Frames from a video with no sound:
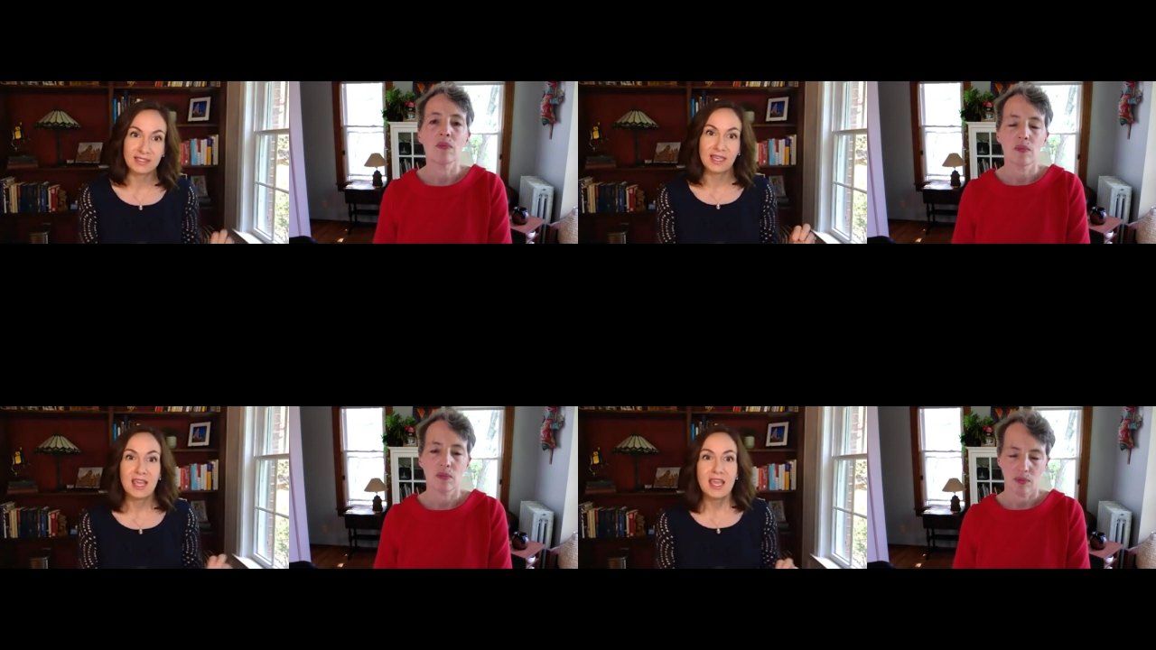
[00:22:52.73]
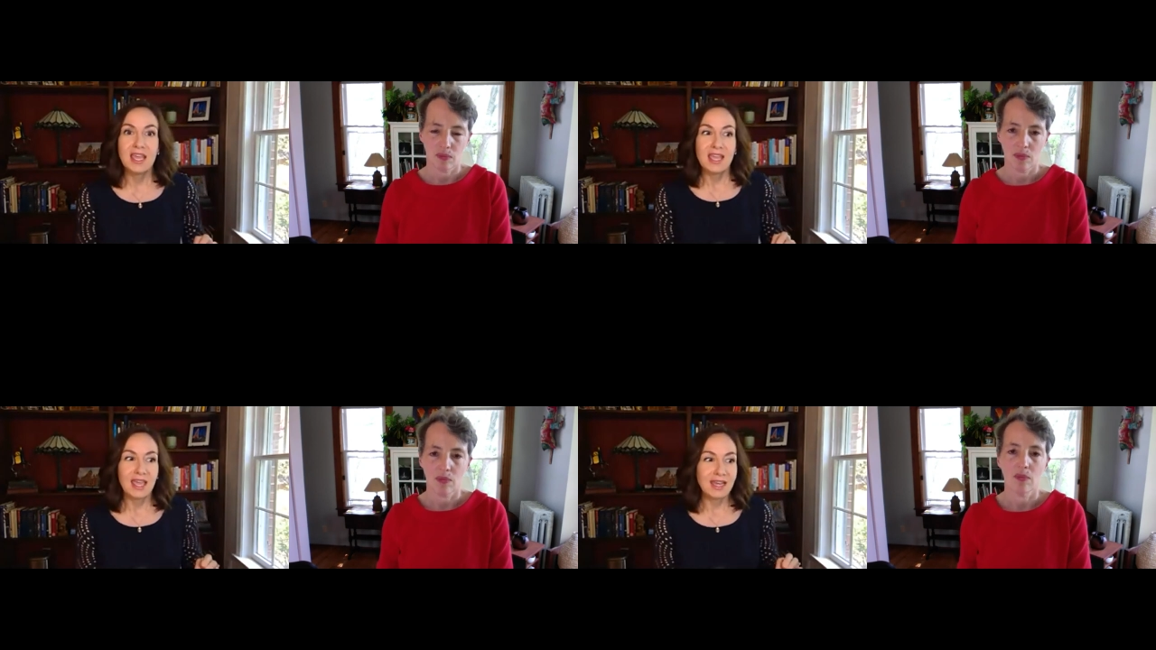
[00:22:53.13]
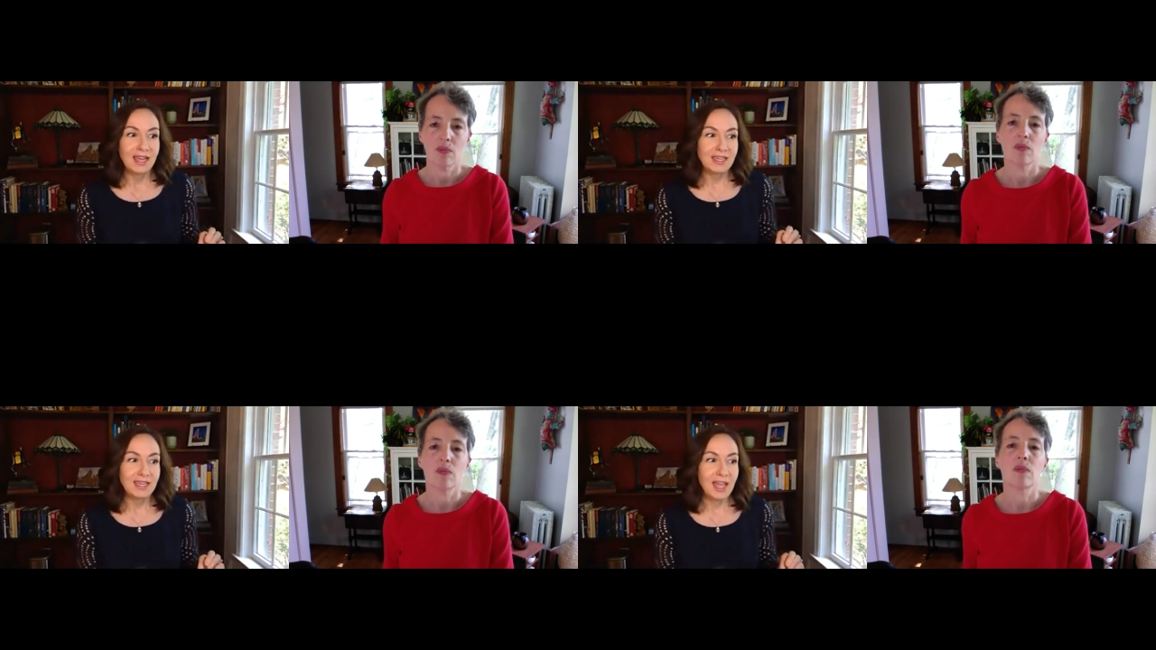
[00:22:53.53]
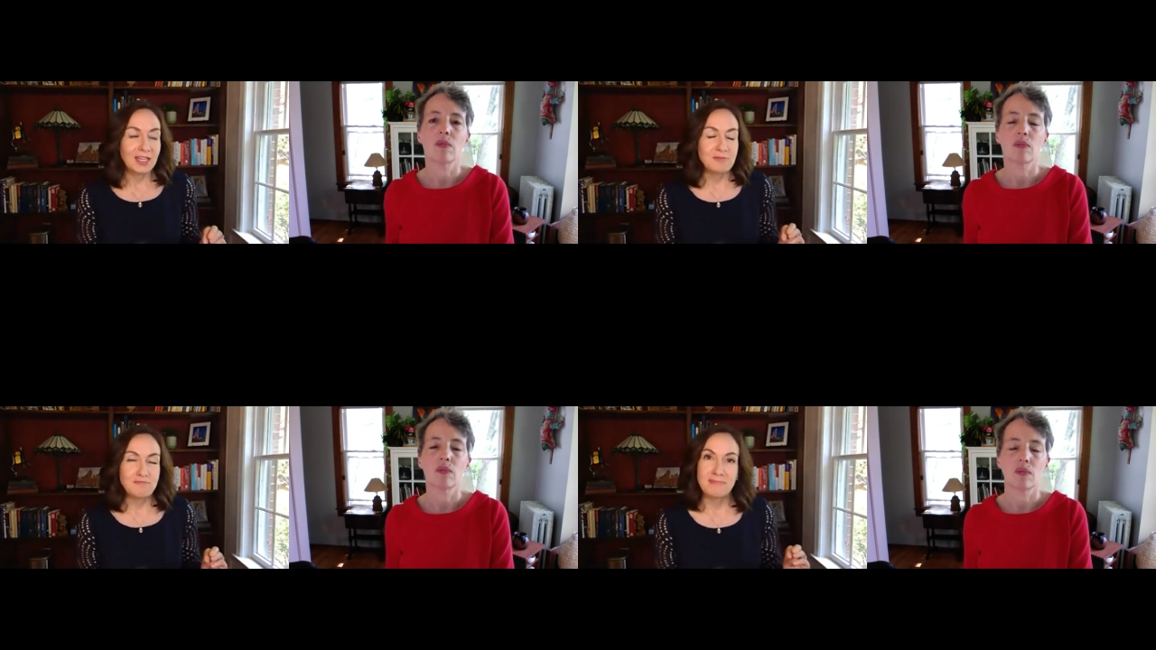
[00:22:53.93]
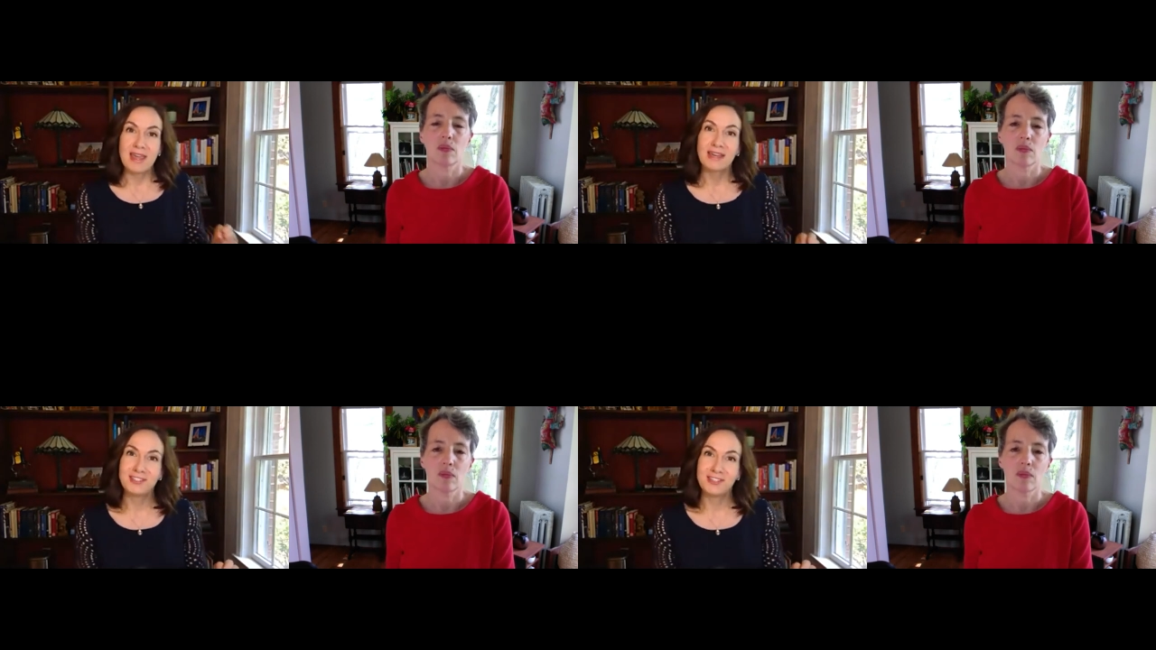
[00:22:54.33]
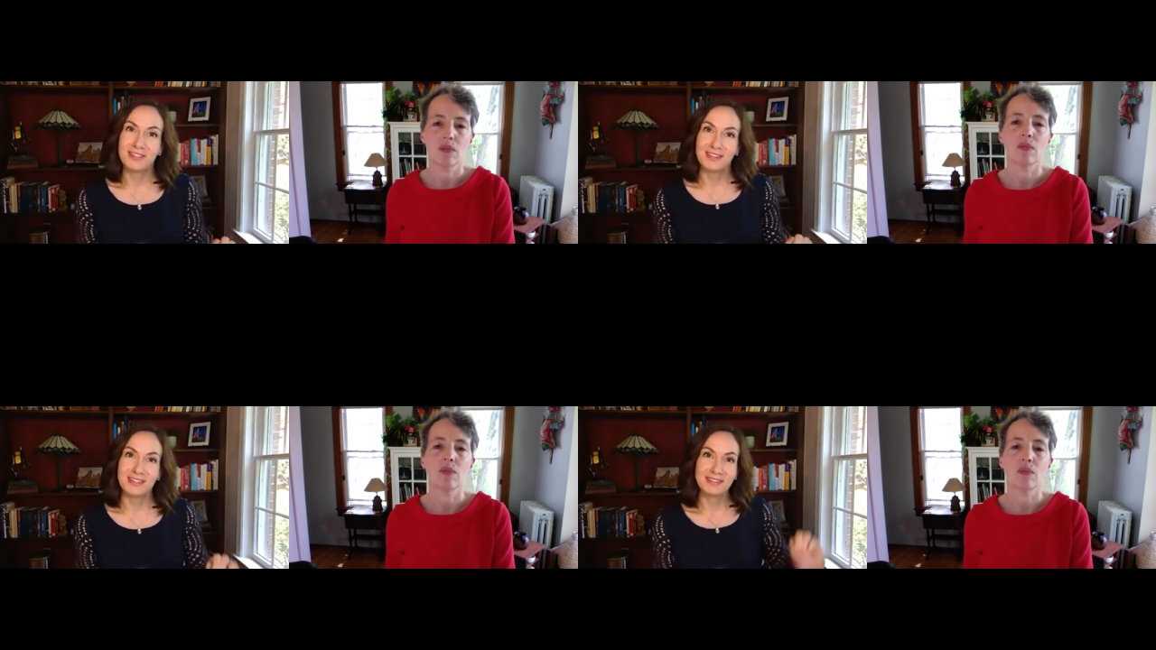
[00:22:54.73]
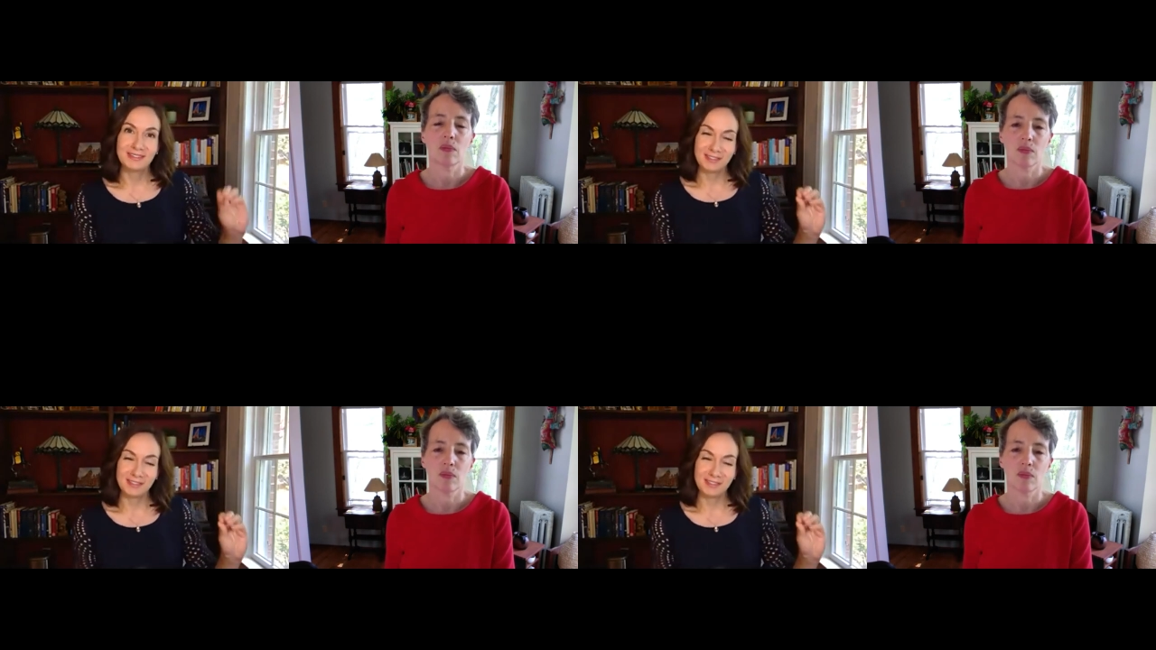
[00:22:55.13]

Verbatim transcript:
Speaker 1: And and I, I imagine this,